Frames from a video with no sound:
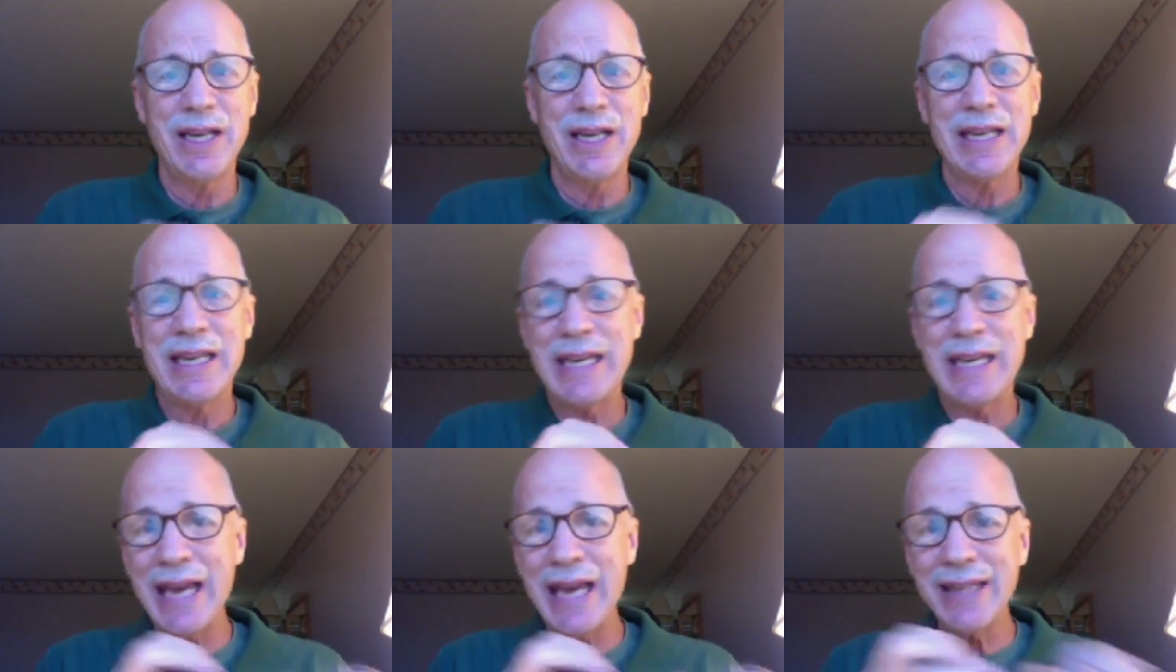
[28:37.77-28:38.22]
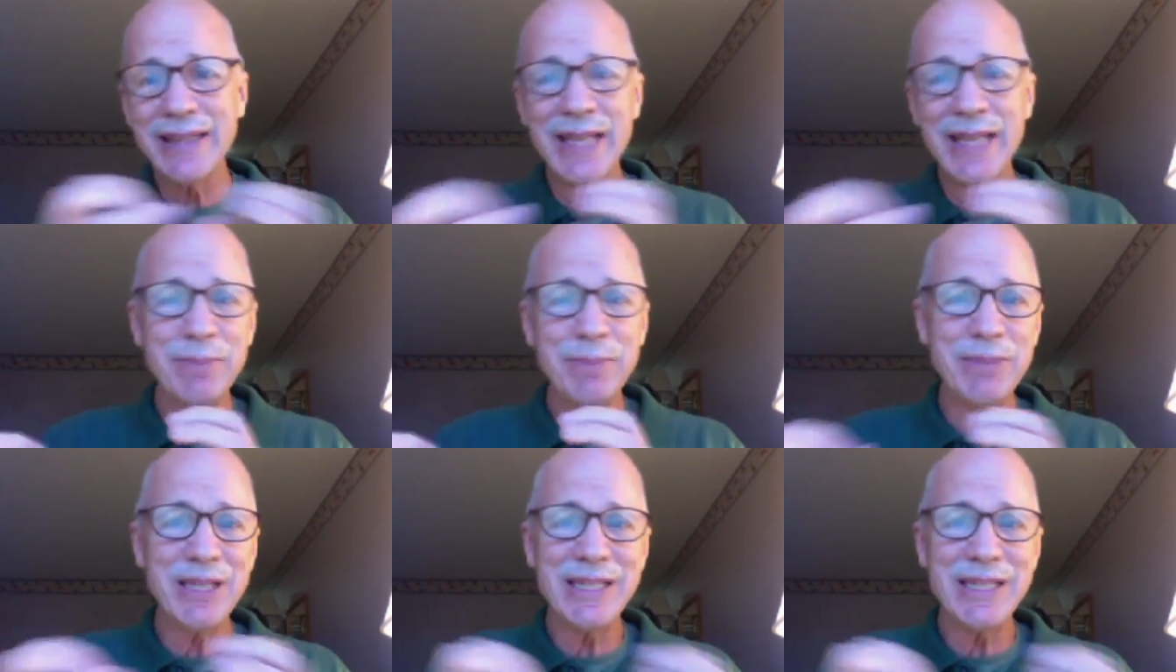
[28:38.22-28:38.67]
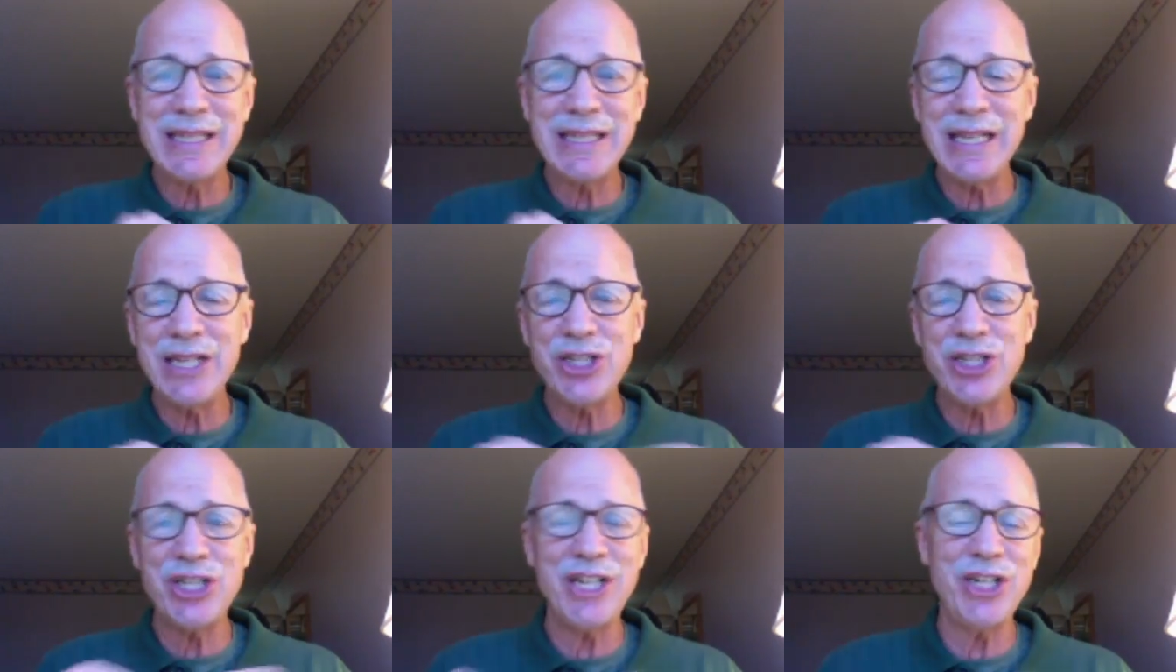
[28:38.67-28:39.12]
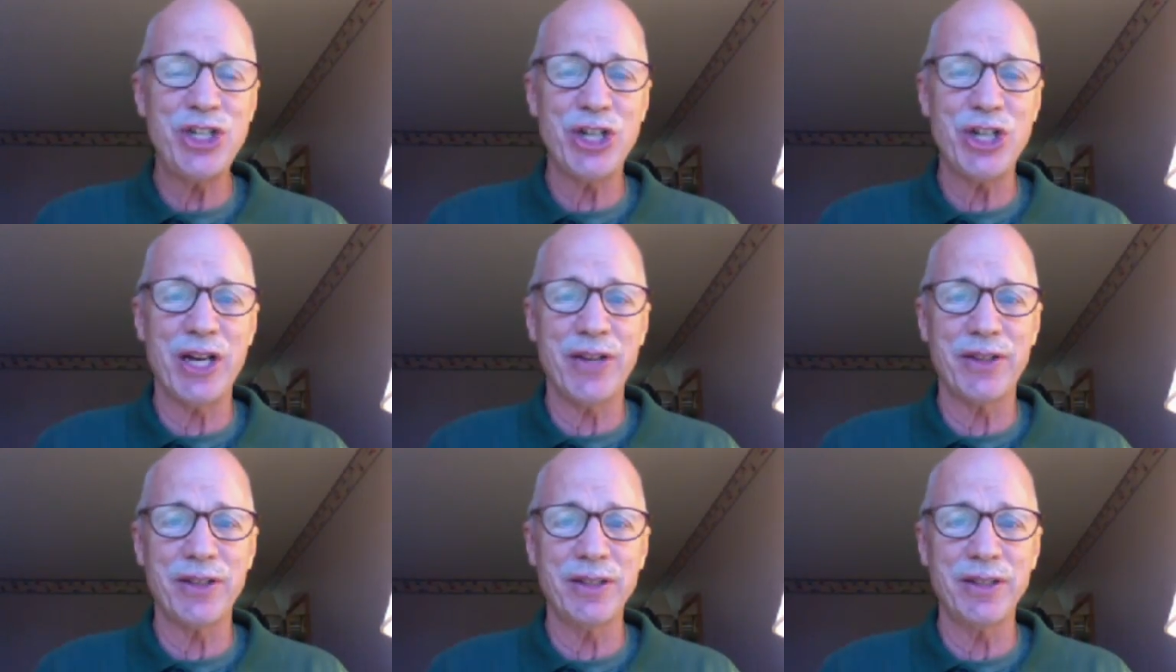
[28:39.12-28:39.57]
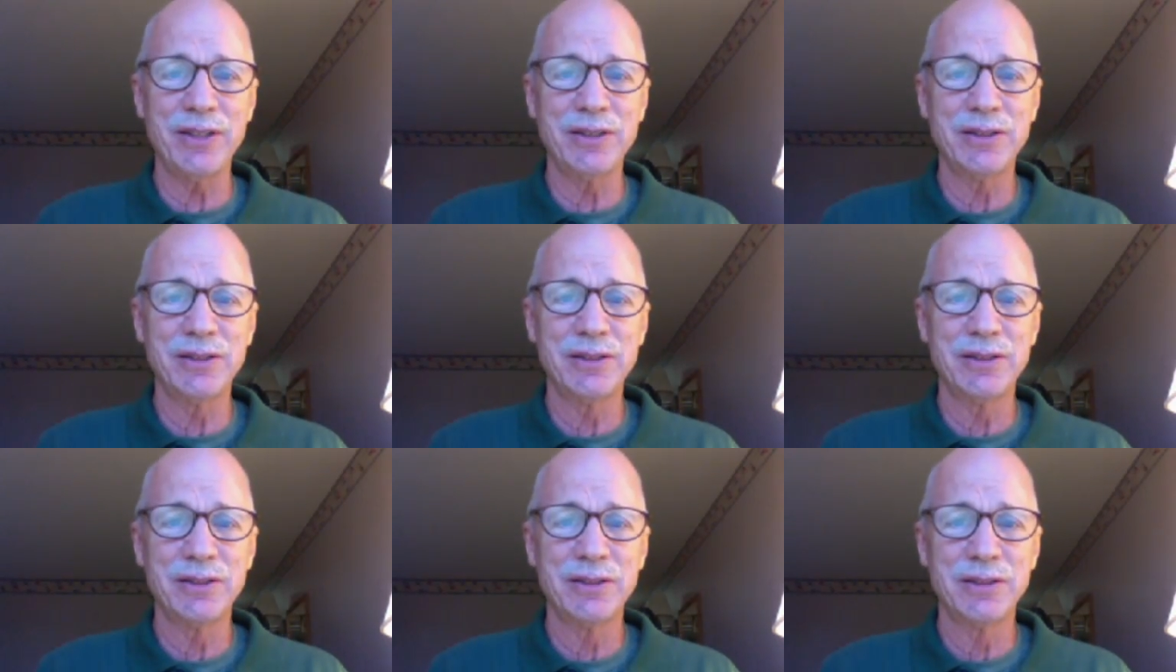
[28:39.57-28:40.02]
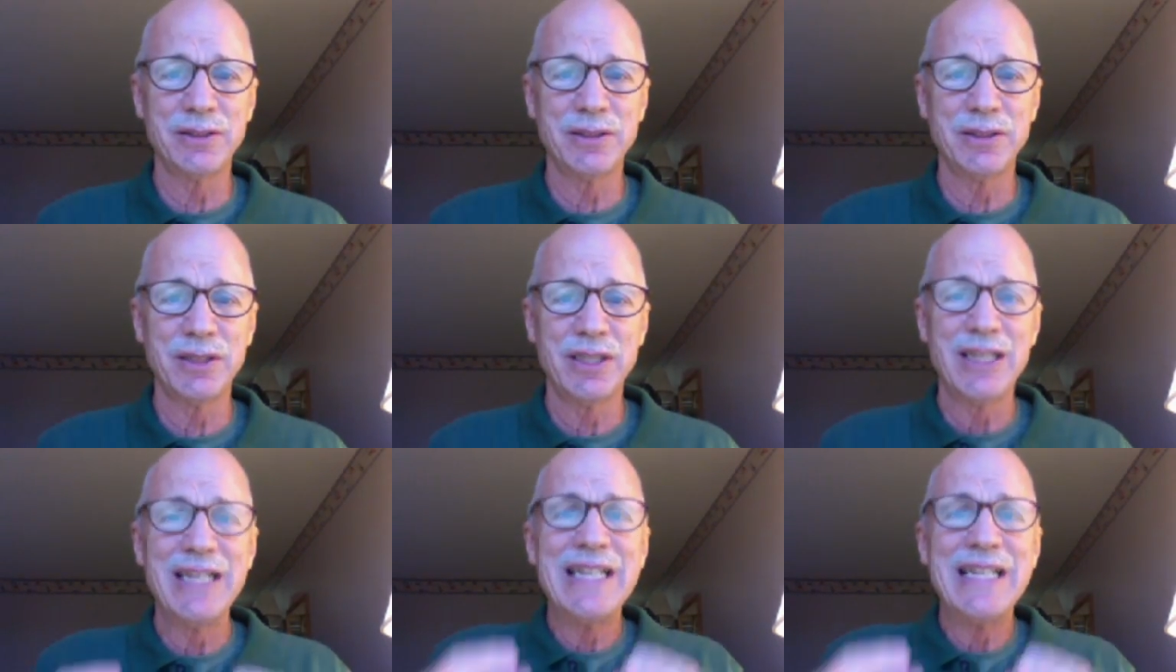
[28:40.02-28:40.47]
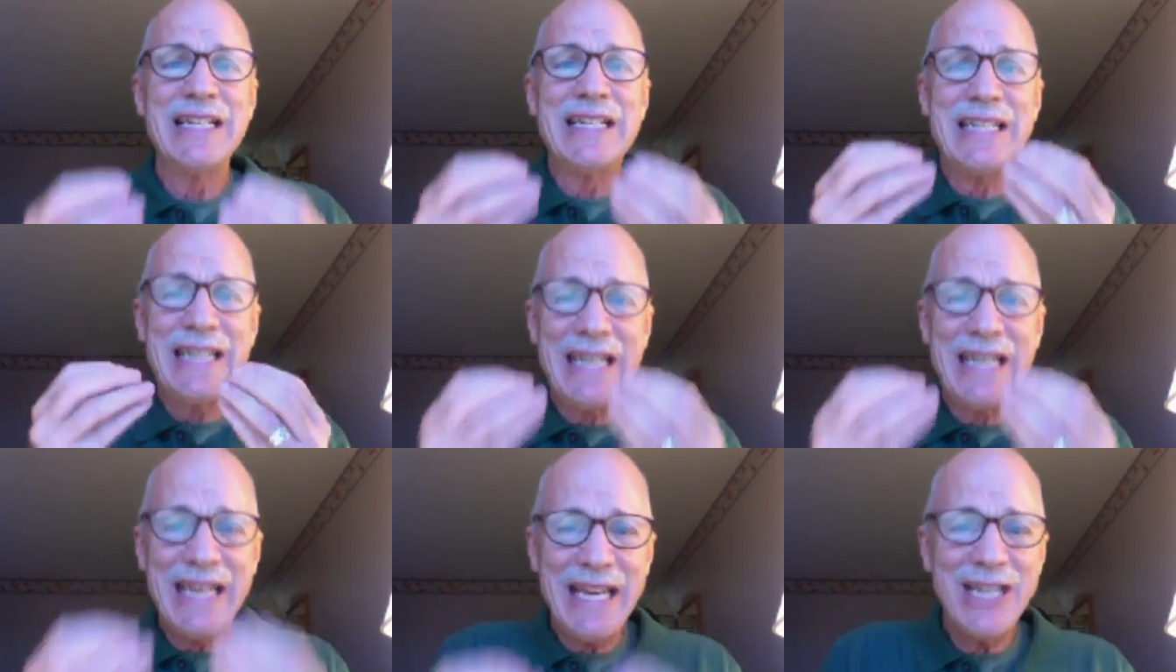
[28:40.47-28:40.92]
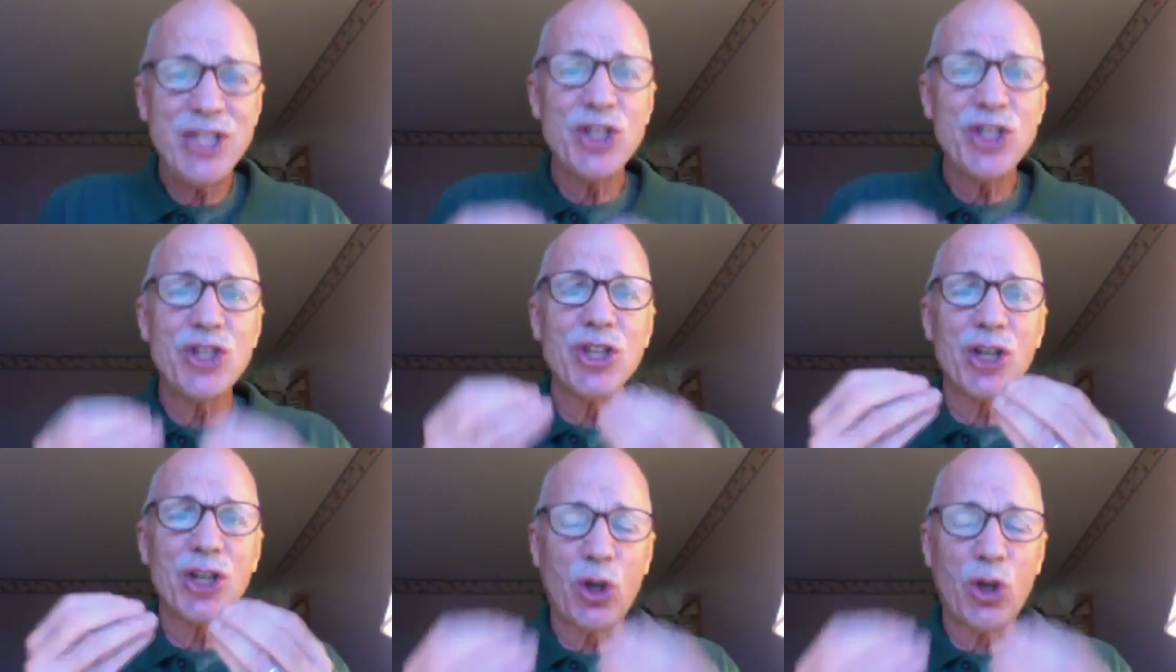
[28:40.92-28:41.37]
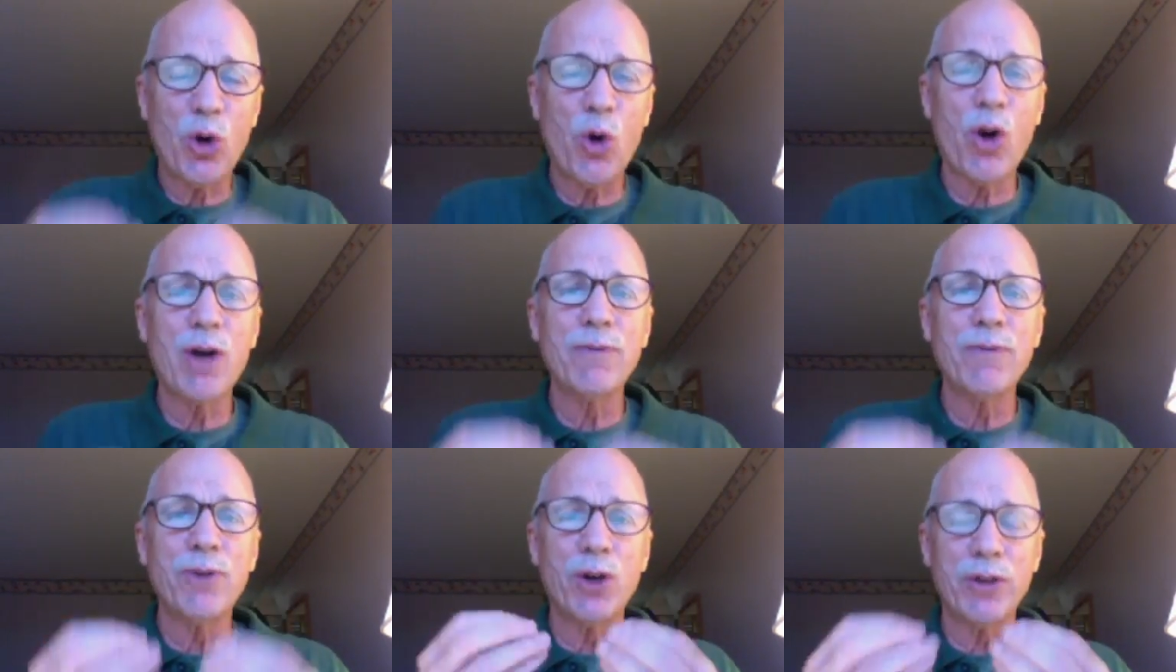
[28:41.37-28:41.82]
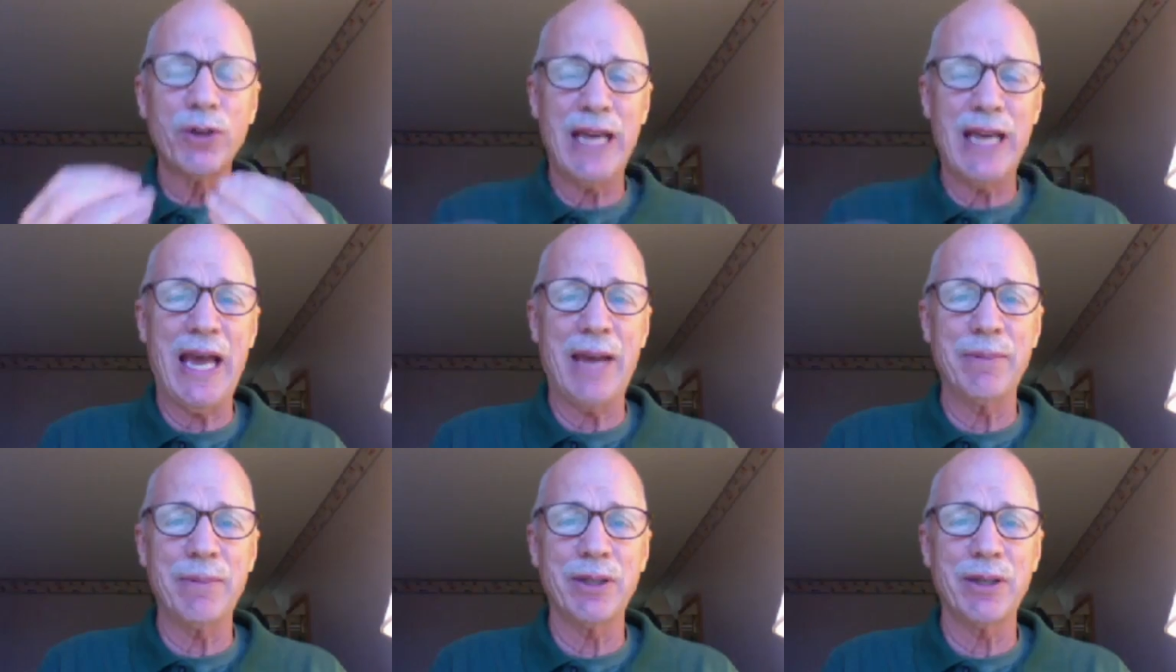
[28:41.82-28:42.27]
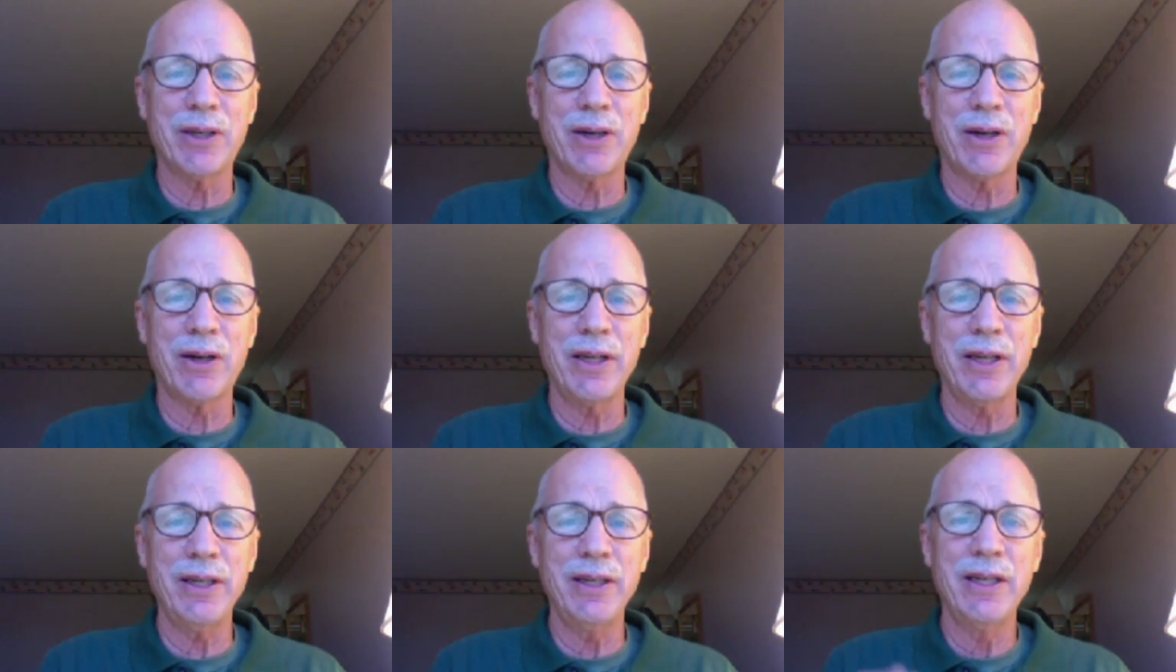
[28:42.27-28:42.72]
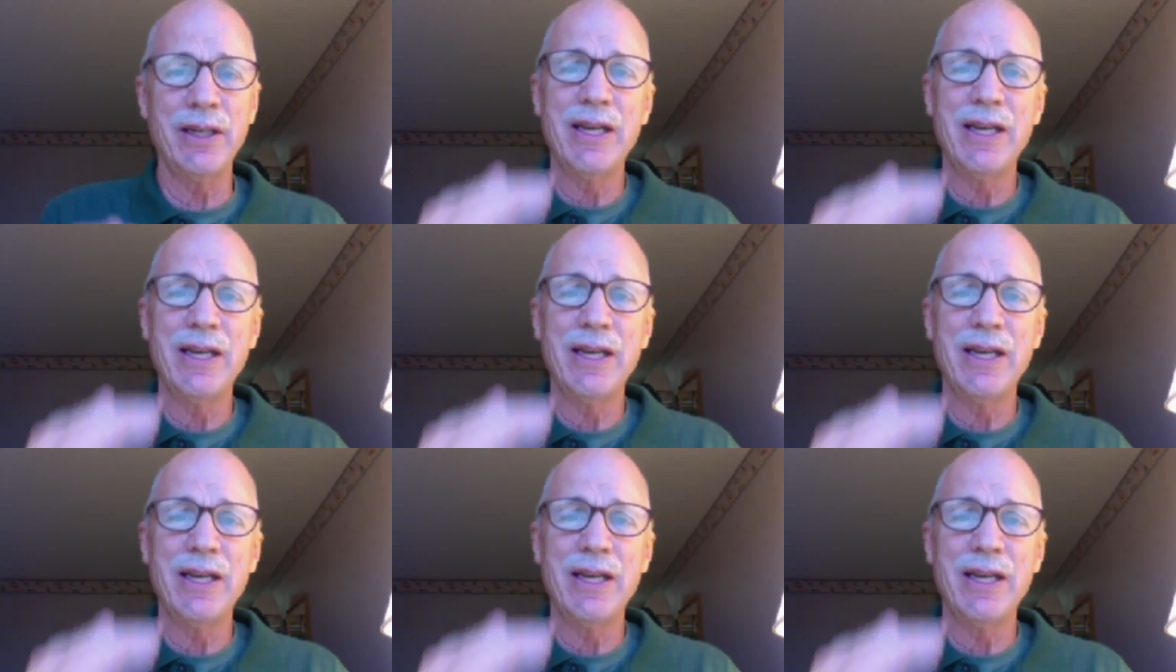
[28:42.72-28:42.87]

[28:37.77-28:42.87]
Get them to teach each other. Teach the core vocabulary.